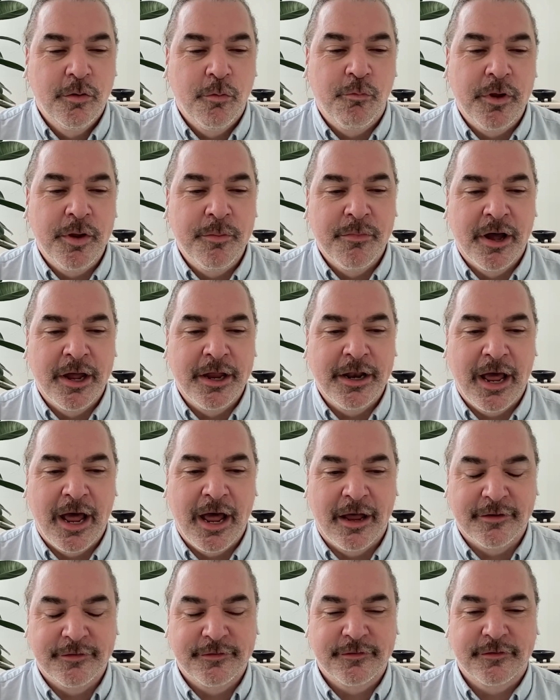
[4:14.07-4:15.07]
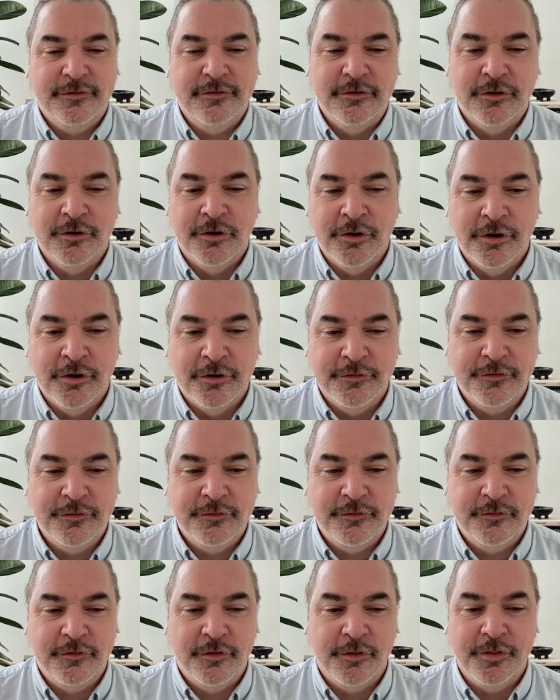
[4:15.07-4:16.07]
we might ask
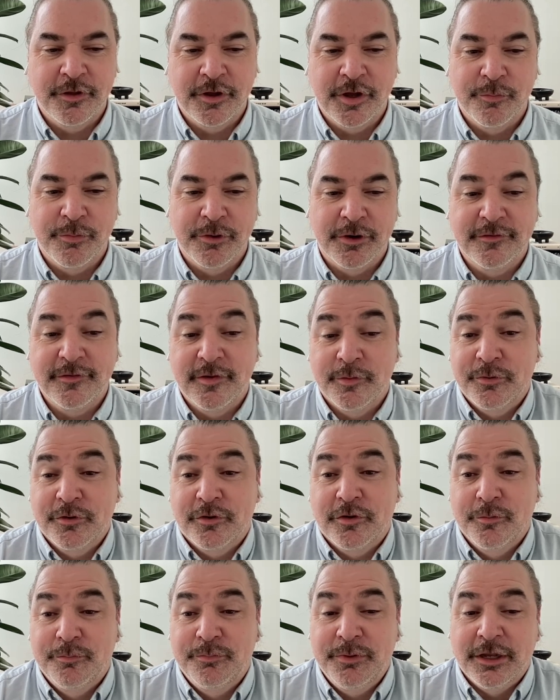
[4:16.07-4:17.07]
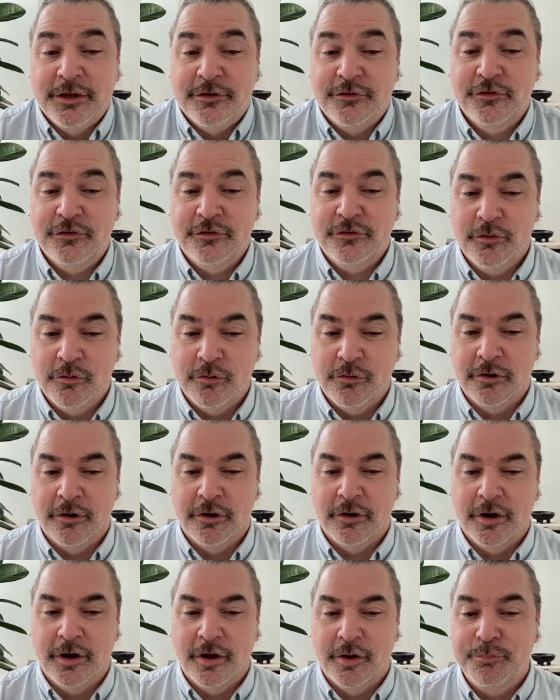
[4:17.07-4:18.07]
learners to think about a typical beach
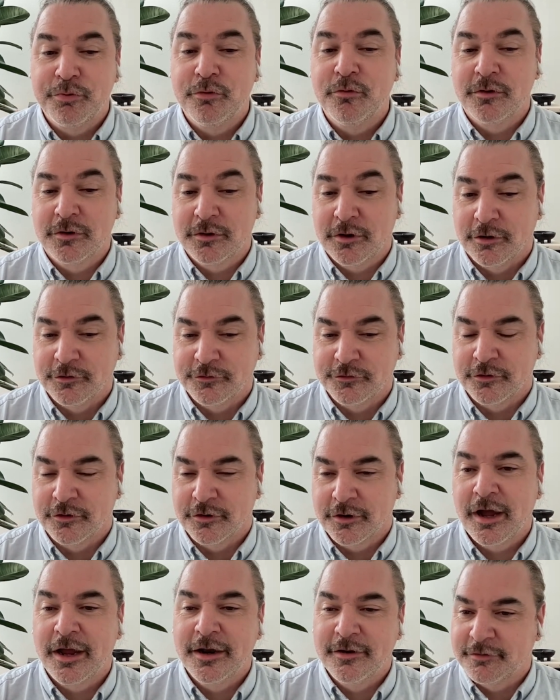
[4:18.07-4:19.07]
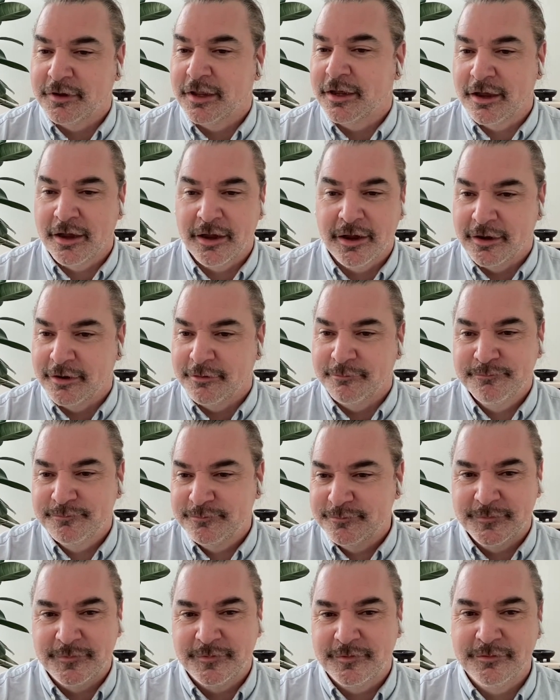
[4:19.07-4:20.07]
or a pool culture, kind of like I
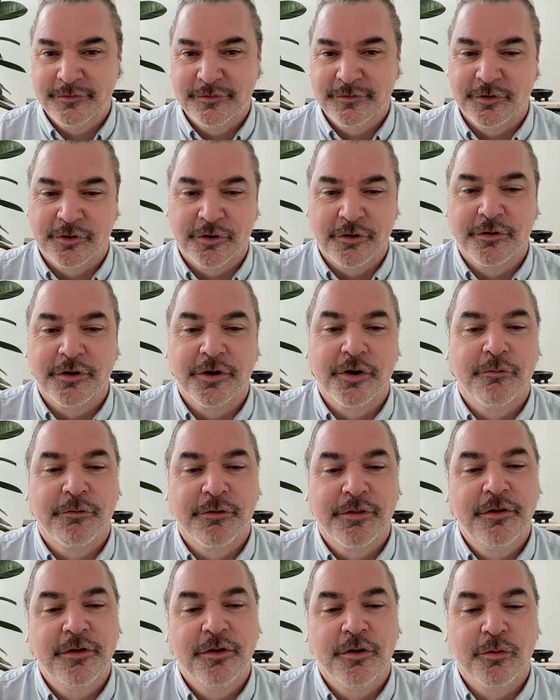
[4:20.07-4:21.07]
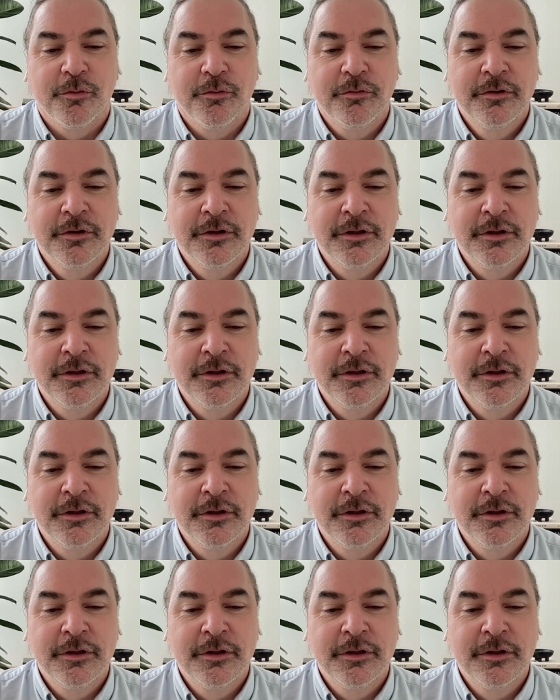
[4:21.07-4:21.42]
did earlier with you,